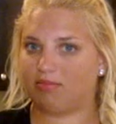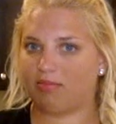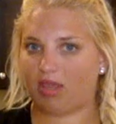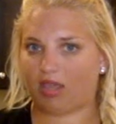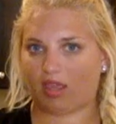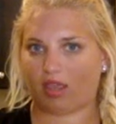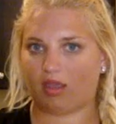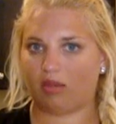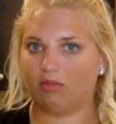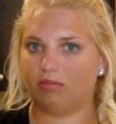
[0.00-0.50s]
to
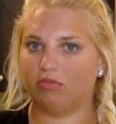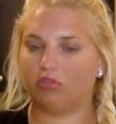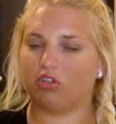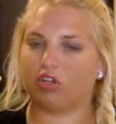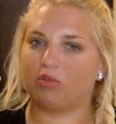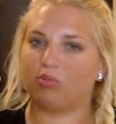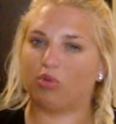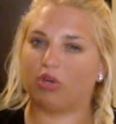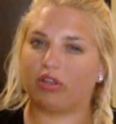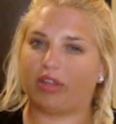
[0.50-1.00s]
make it
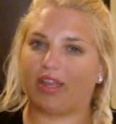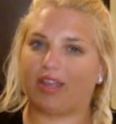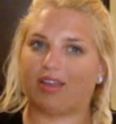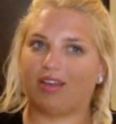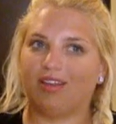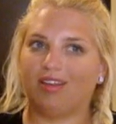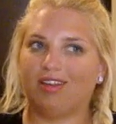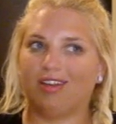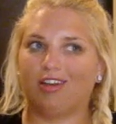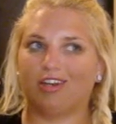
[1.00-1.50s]
look more like
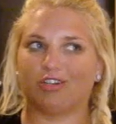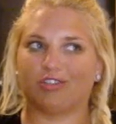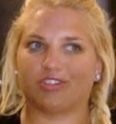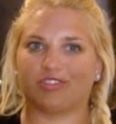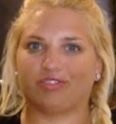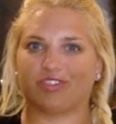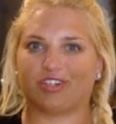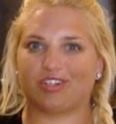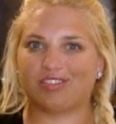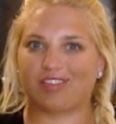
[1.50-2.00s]
a
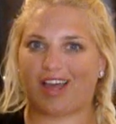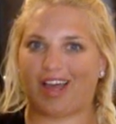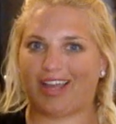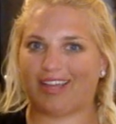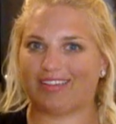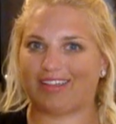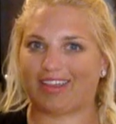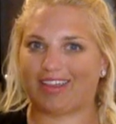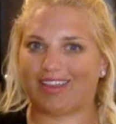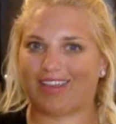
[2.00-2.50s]
reverse
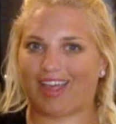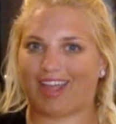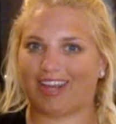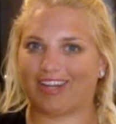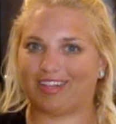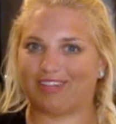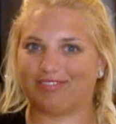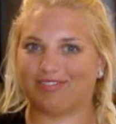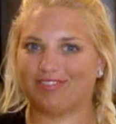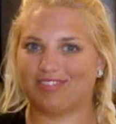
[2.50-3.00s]
highlight
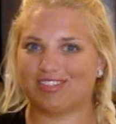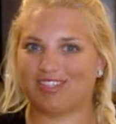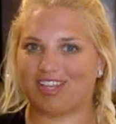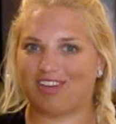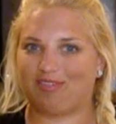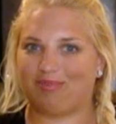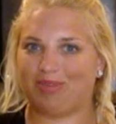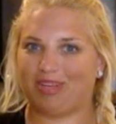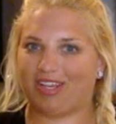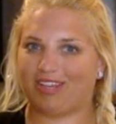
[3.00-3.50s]
kind of.
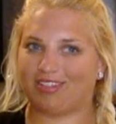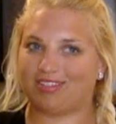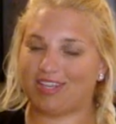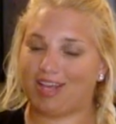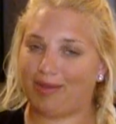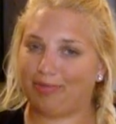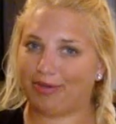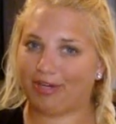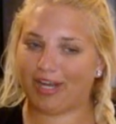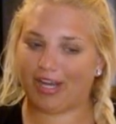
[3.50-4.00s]
Instead of being on the
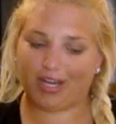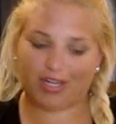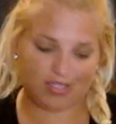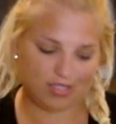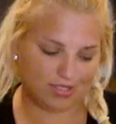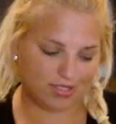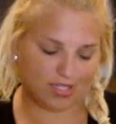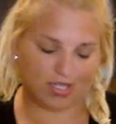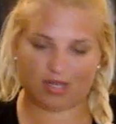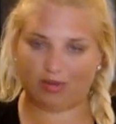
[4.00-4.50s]
top of your head,
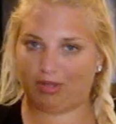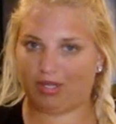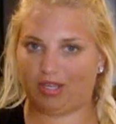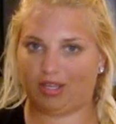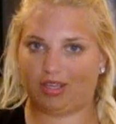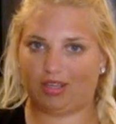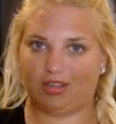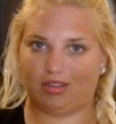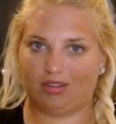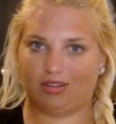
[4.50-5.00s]
it's going to
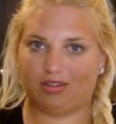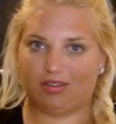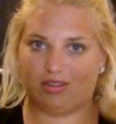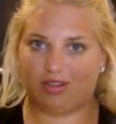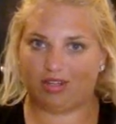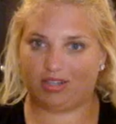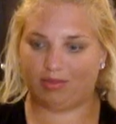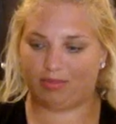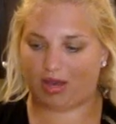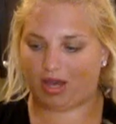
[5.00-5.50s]
be
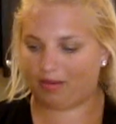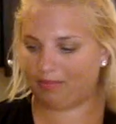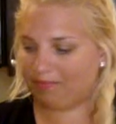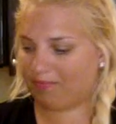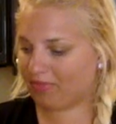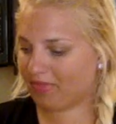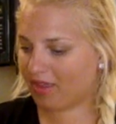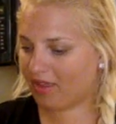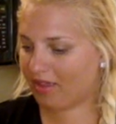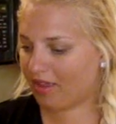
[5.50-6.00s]
on the bottom.
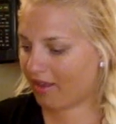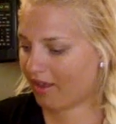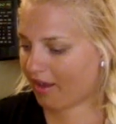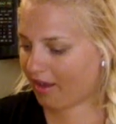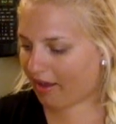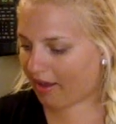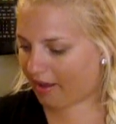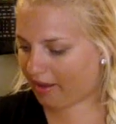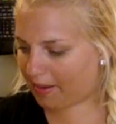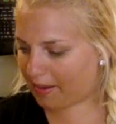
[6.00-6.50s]

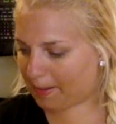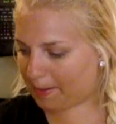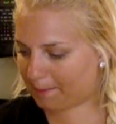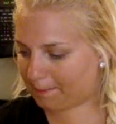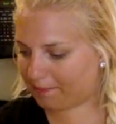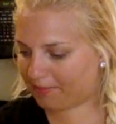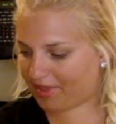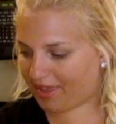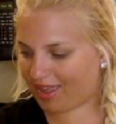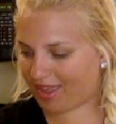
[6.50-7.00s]

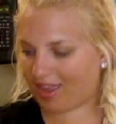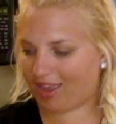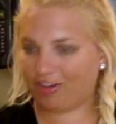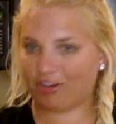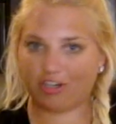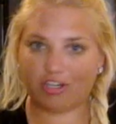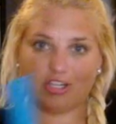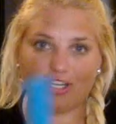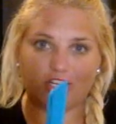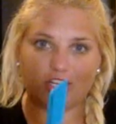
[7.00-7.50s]
And
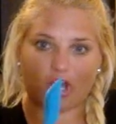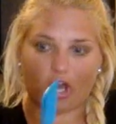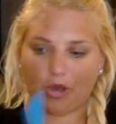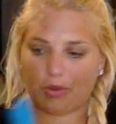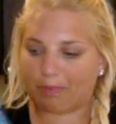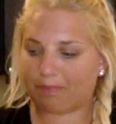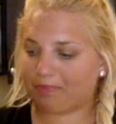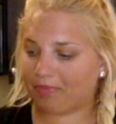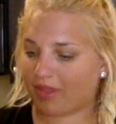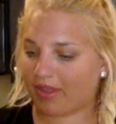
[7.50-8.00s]
you're going to need a
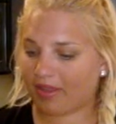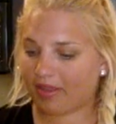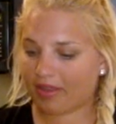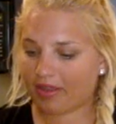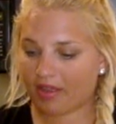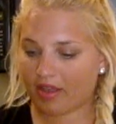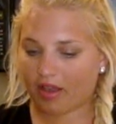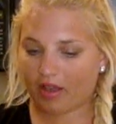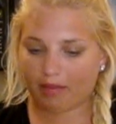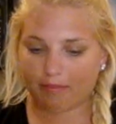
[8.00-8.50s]
comb.
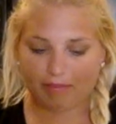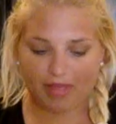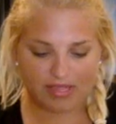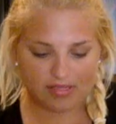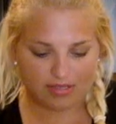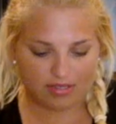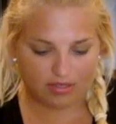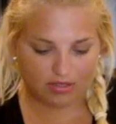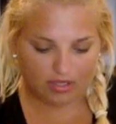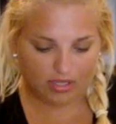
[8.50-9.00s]

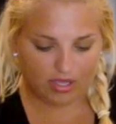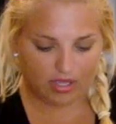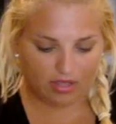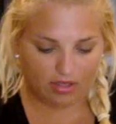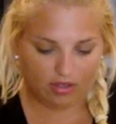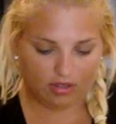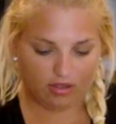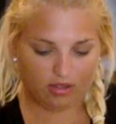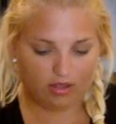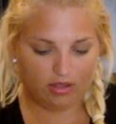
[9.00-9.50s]

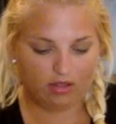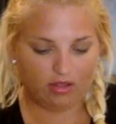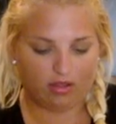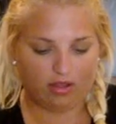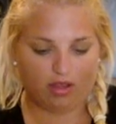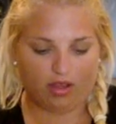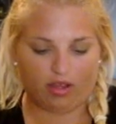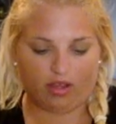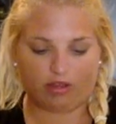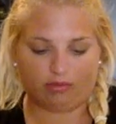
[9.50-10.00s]
Basically,
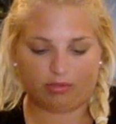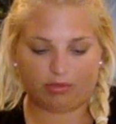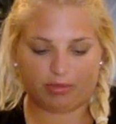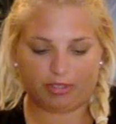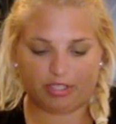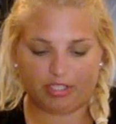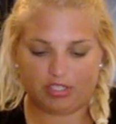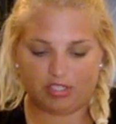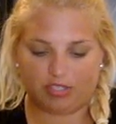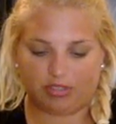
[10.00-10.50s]
what
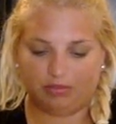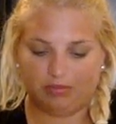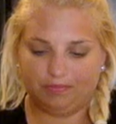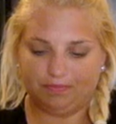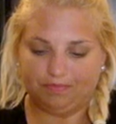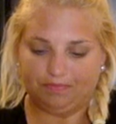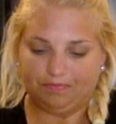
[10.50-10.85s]
we're going to do